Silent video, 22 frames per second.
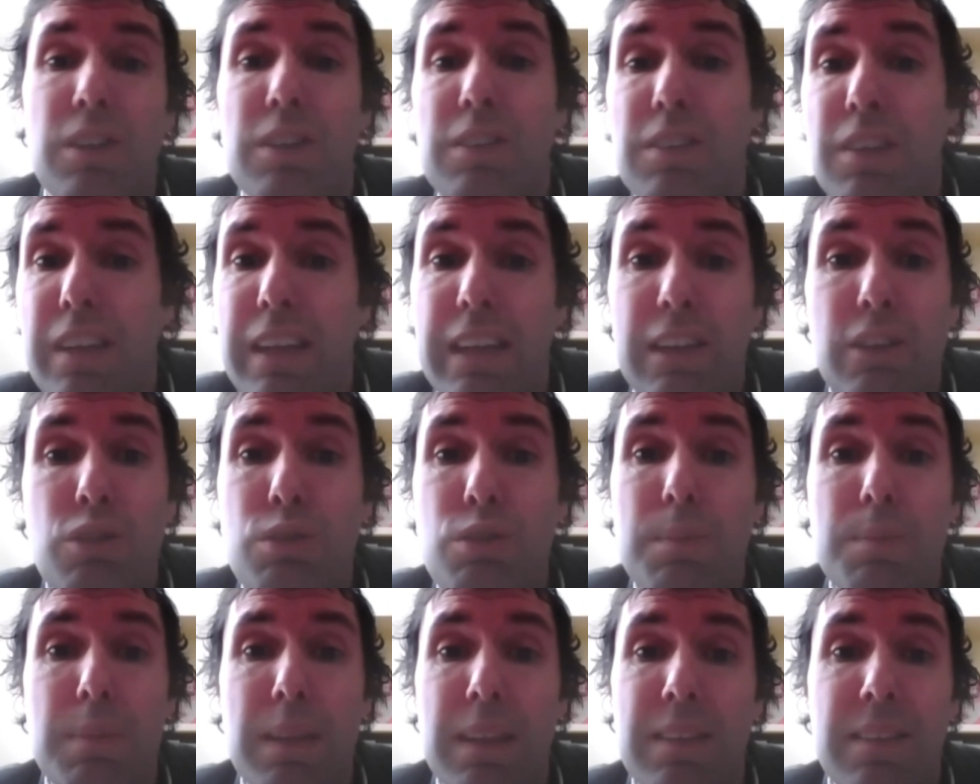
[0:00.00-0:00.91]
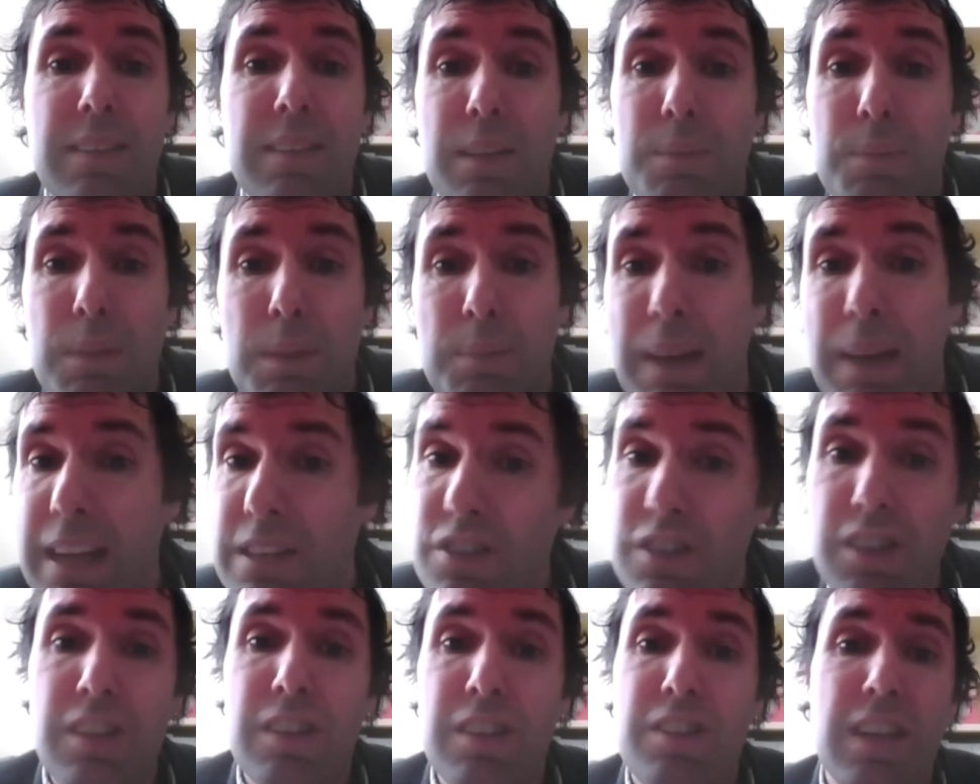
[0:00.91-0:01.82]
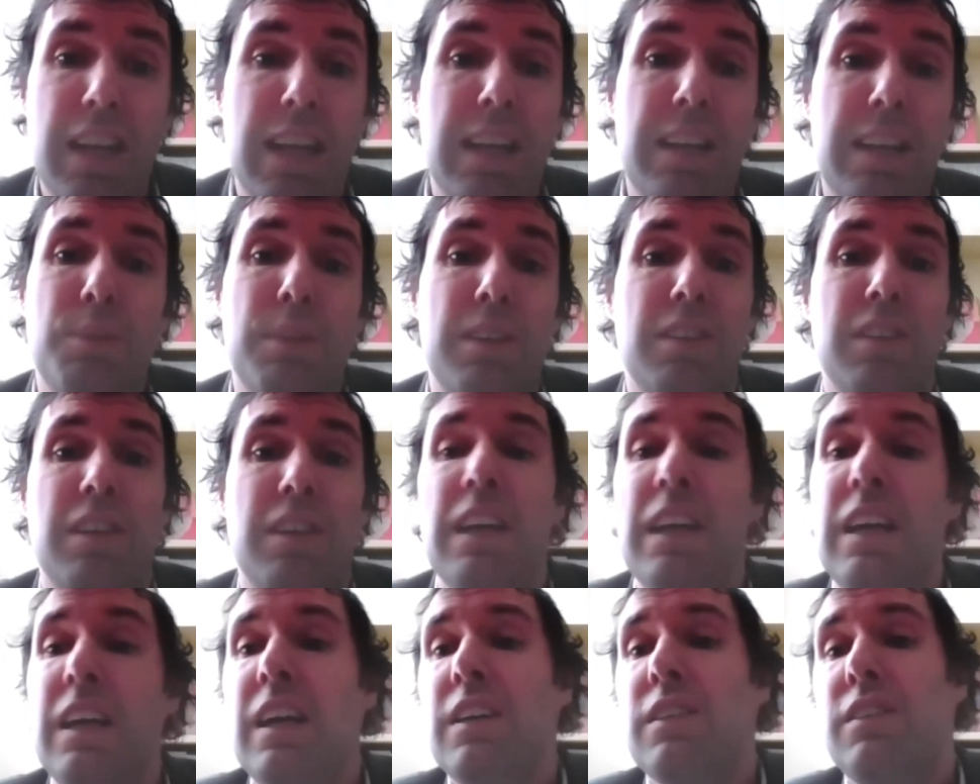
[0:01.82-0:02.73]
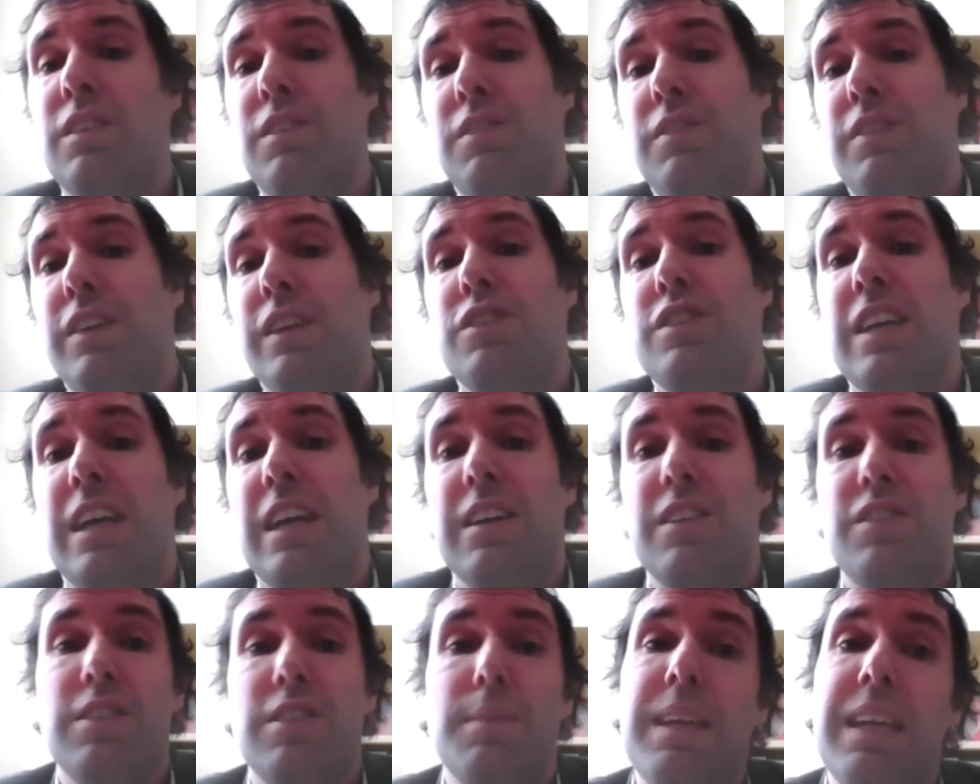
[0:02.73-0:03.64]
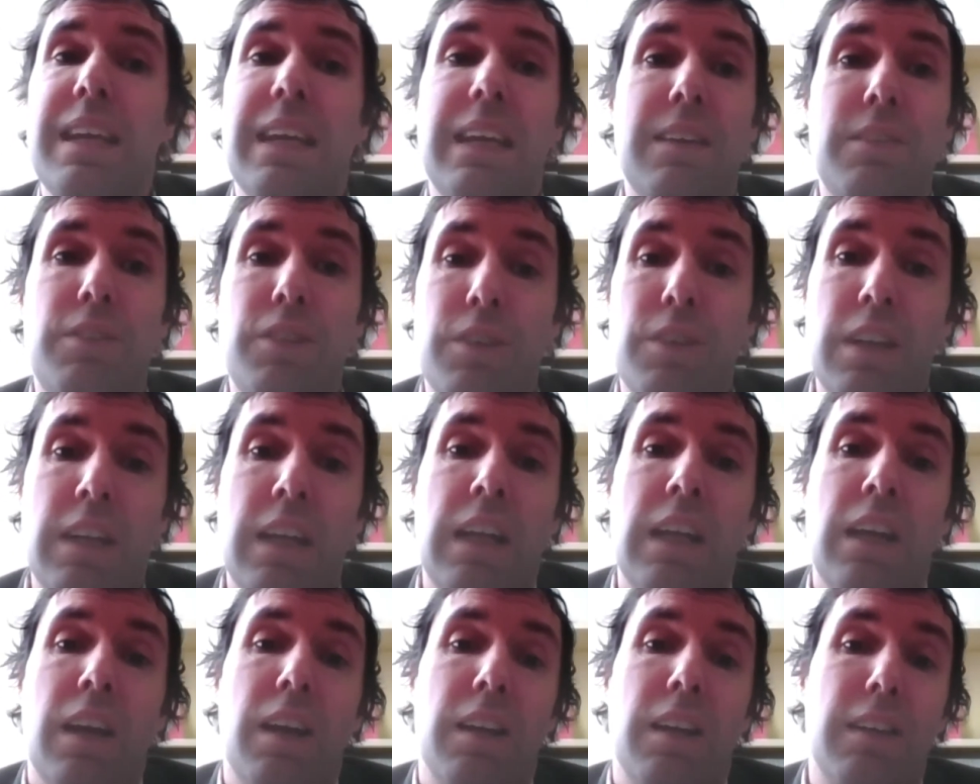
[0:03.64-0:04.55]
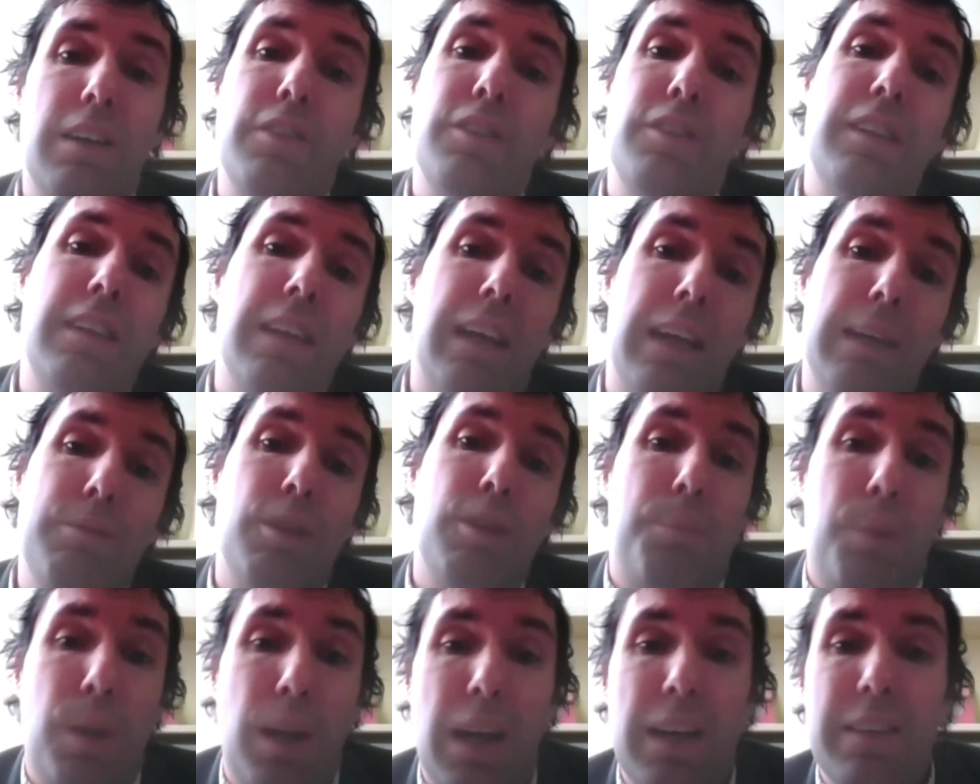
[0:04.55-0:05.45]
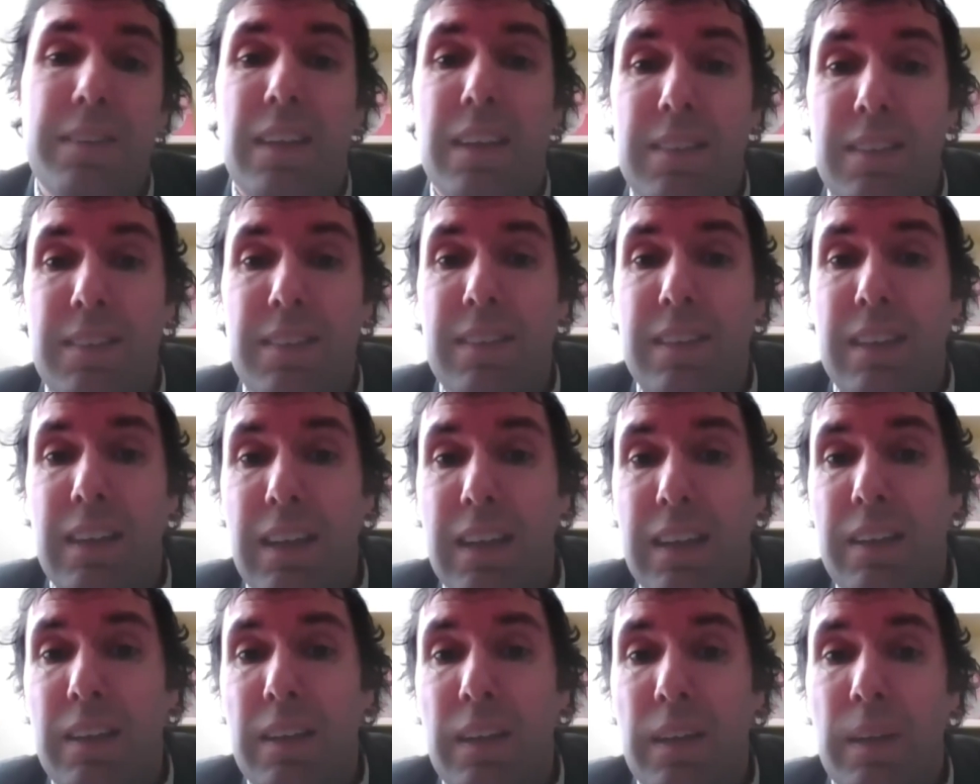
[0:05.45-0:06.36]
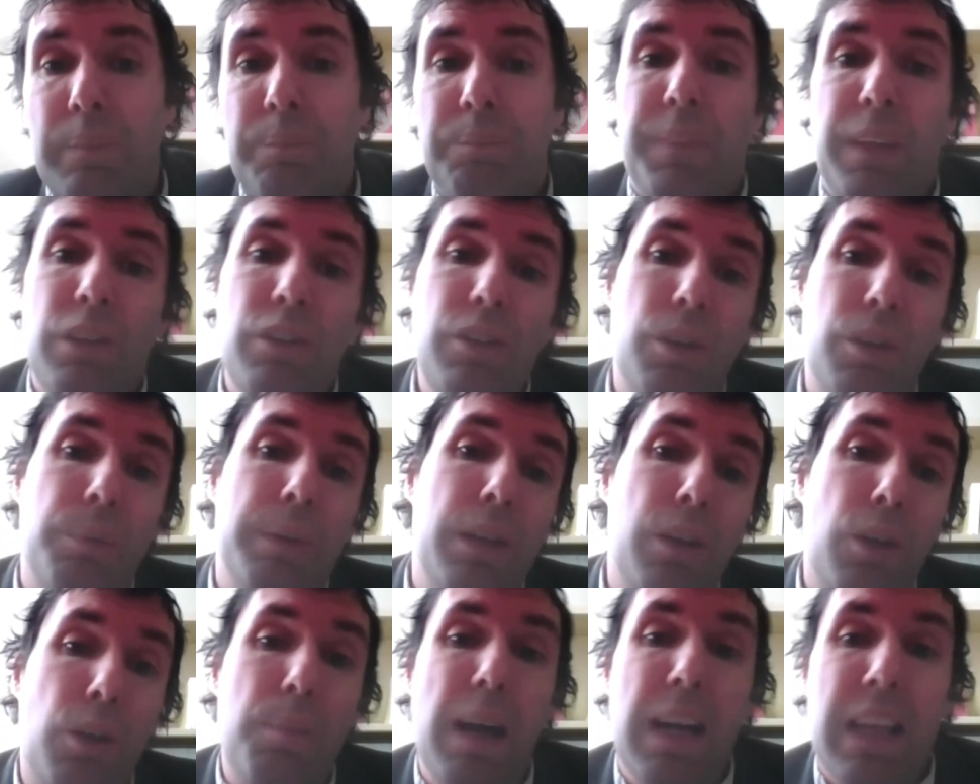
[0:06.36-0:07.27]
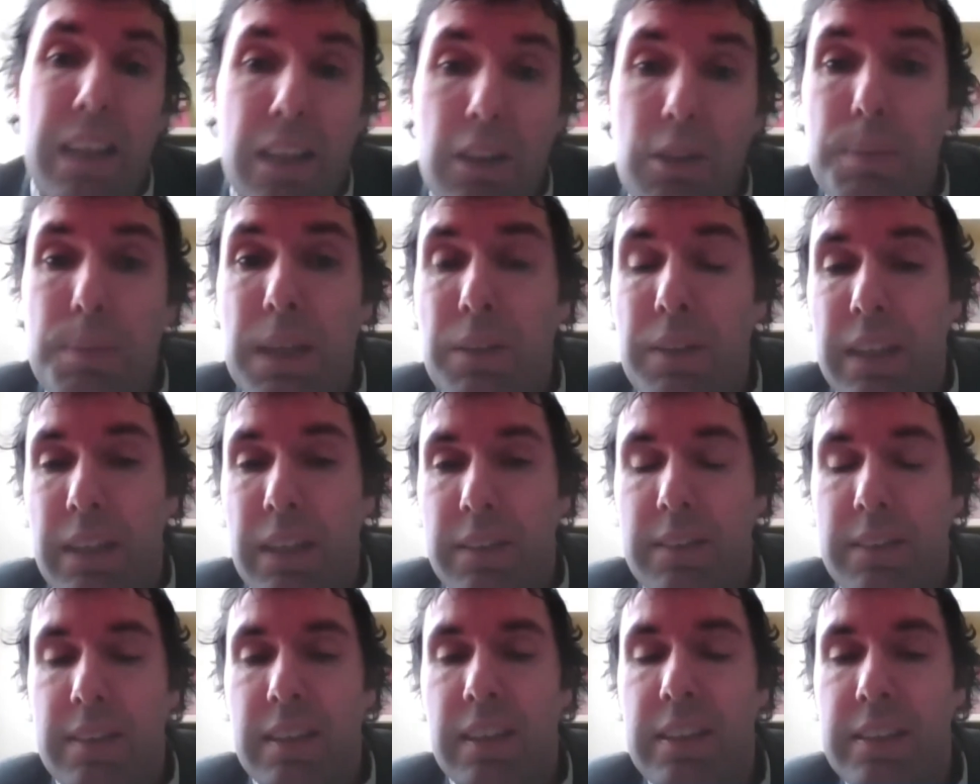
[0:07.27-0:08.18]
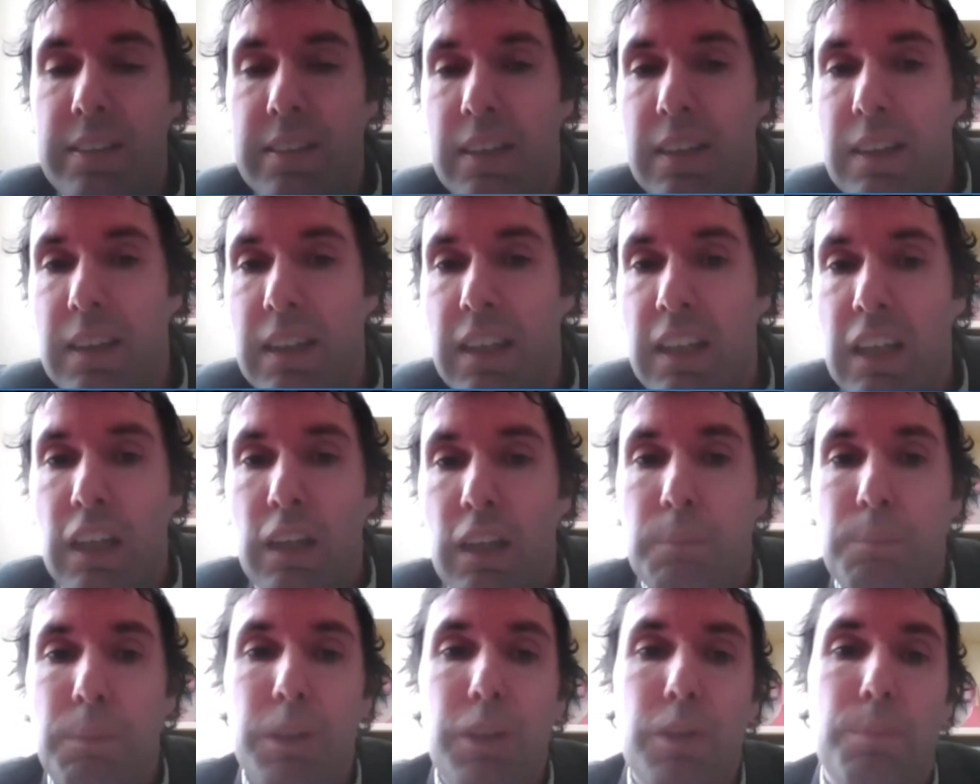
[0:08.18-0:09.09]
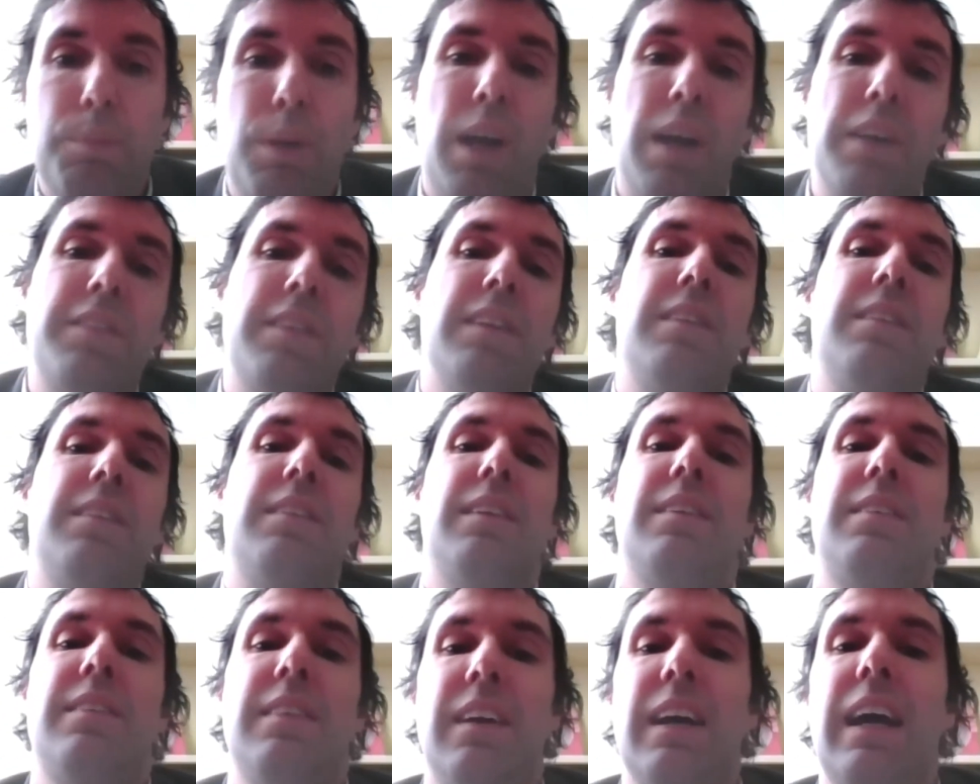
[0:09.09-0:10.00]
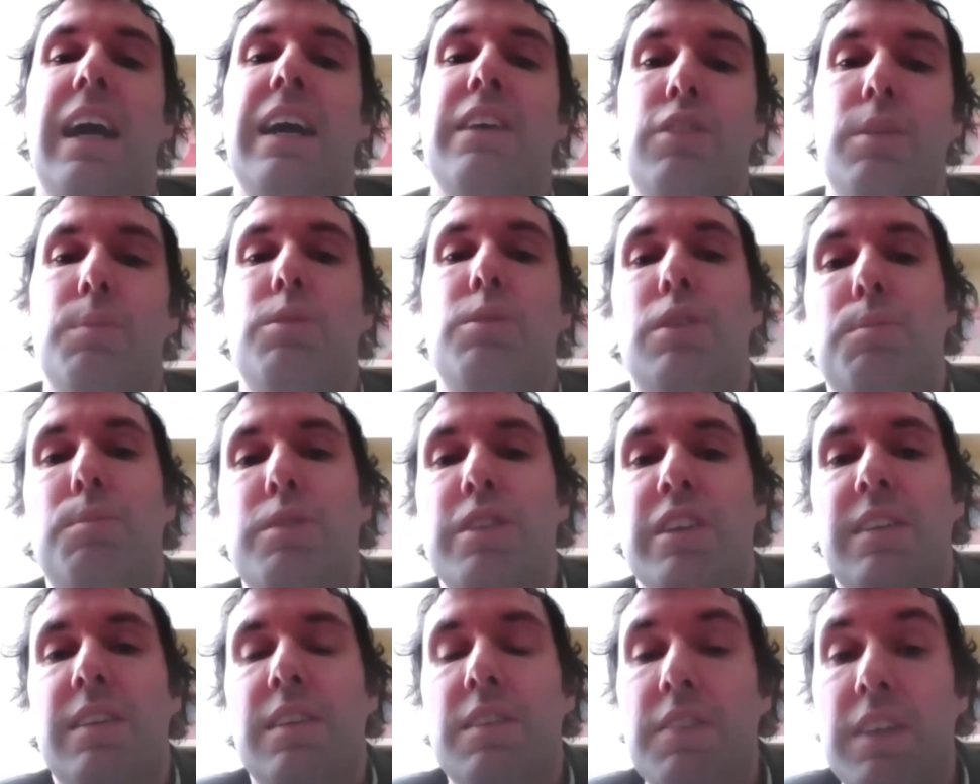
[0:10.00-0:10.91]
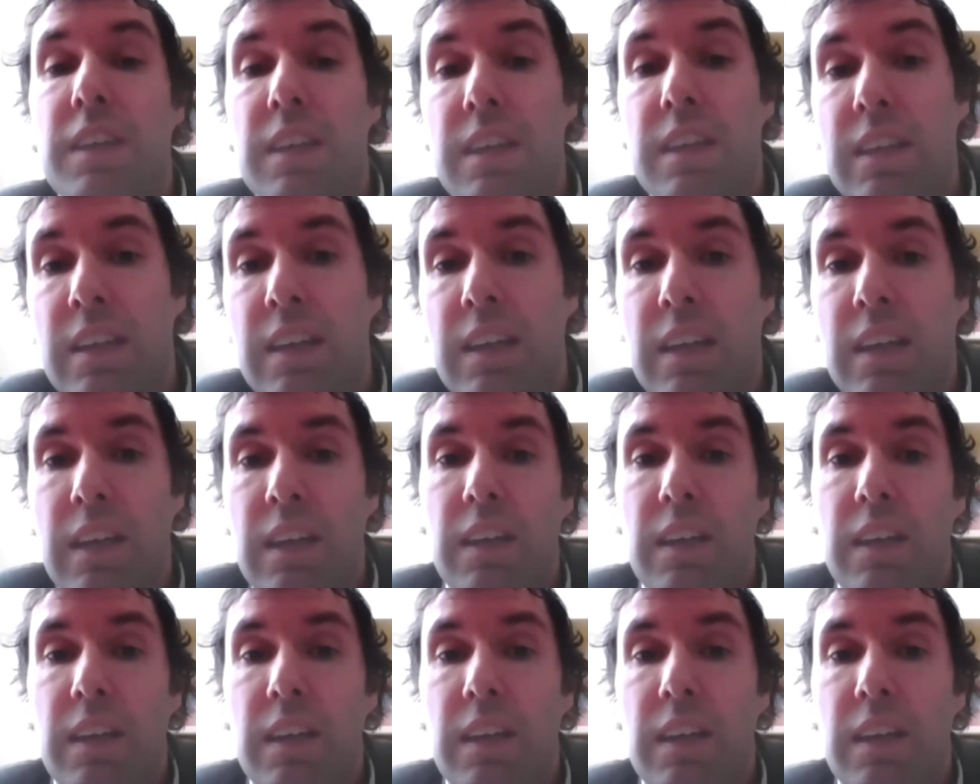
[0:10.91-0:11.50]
way to select treatments. Imagine a child with a severe challenging behavior. A lot of the time, the process is not, we go by experience, but the process still has some subjectivity.